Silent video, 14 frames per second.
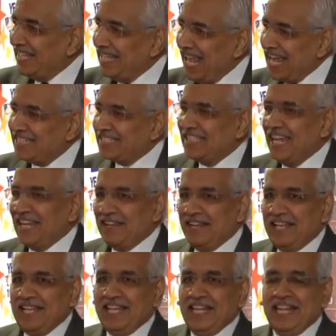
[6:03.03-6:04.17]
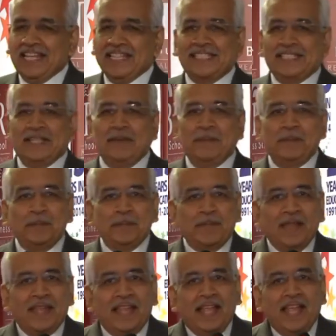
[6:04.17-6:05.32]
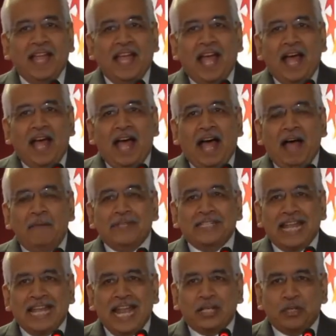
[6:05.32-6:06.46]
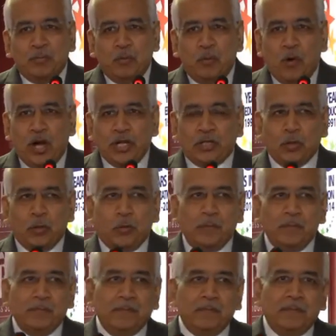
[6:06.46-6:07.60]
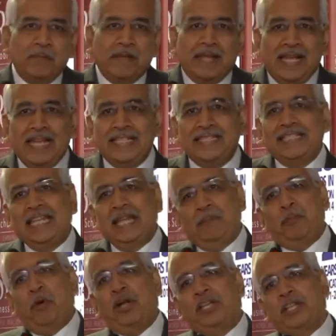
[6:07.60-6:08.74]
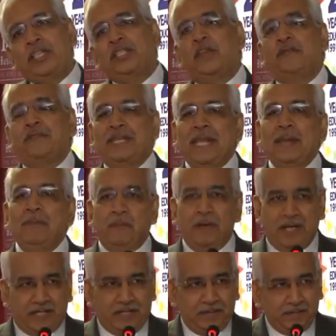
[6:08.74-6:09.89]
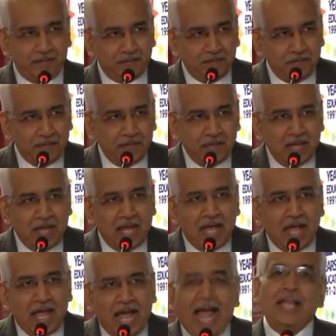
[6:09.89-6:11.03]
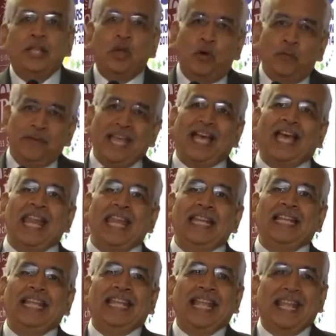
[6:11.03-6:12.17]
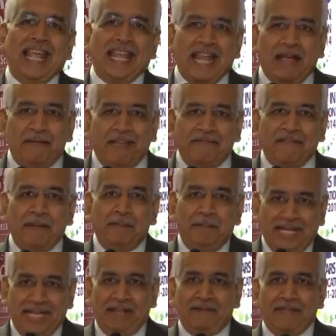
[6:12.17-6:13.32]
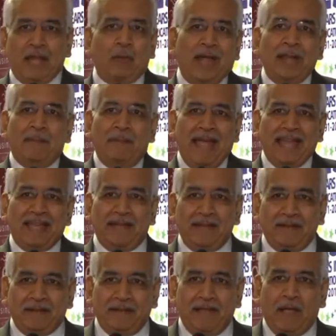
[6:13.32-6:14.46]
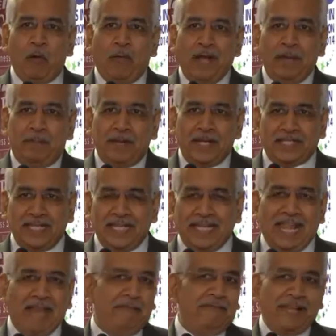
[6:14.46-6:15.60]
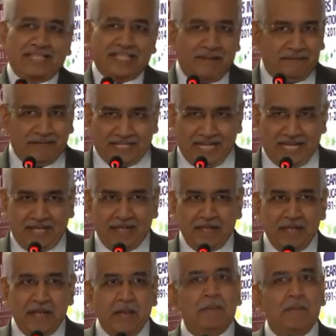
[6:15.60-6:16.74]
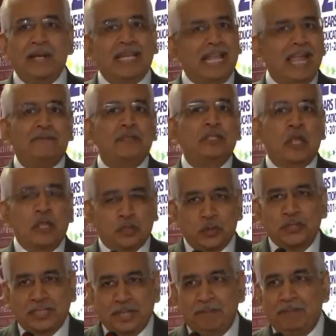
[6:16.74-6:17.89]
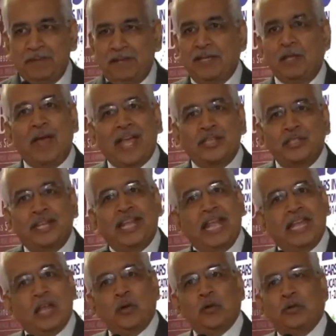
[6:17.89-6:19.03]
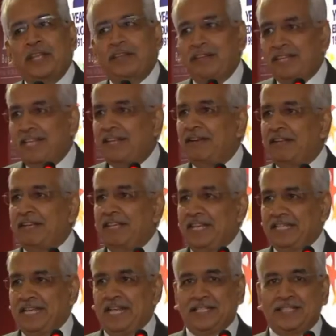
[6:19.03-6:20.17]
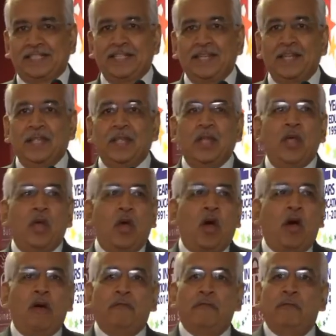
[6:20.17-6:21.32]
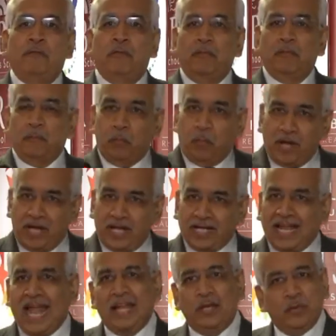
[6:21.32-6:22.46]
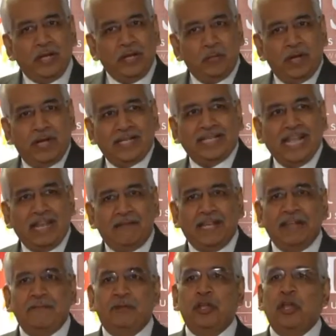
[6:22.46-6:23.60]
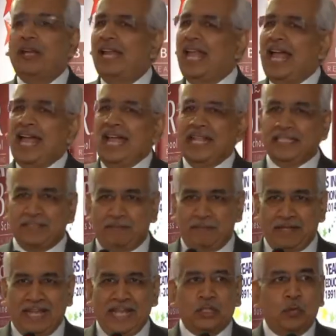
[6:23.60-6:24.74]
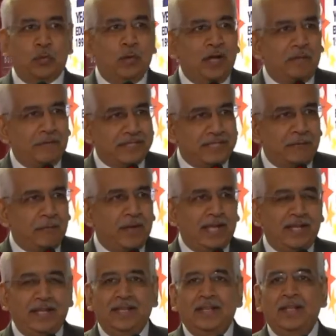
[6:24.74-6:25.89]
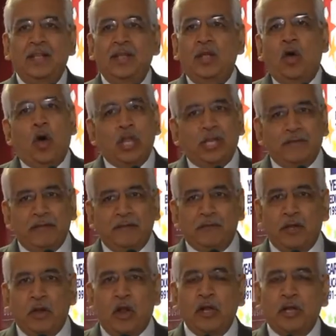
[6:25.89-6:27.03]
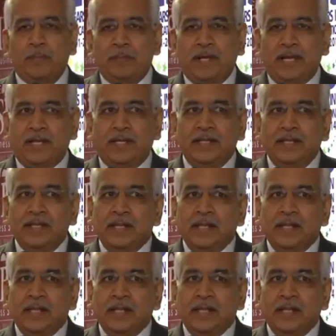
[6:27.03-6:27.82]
The next thing really is, which I'd like to move on to, is the importance of teamwork. I know we are currently in an era where we believe that one man or one person can fix everything, but life is not so simple when you actually get down to the nitty-gritty details of work and doing work, delivering for your clients, if in case you work for someone, or even if you're an entrepreneur.